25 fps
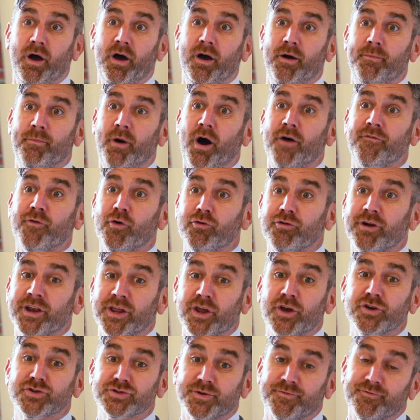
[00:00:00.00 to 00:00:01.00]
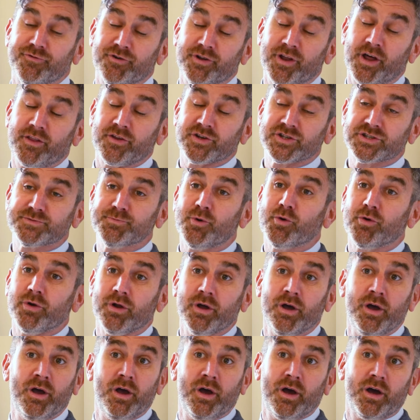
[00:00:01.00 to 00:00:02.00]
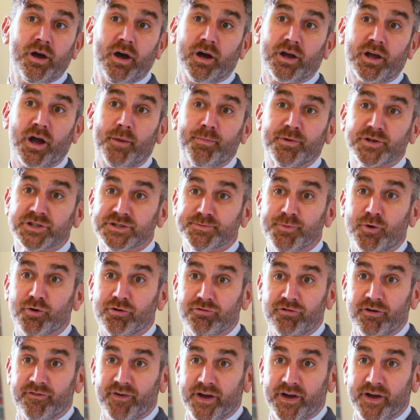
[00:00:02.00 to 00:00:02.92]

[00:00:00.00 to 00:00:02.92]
I've already used them for a couple of smaller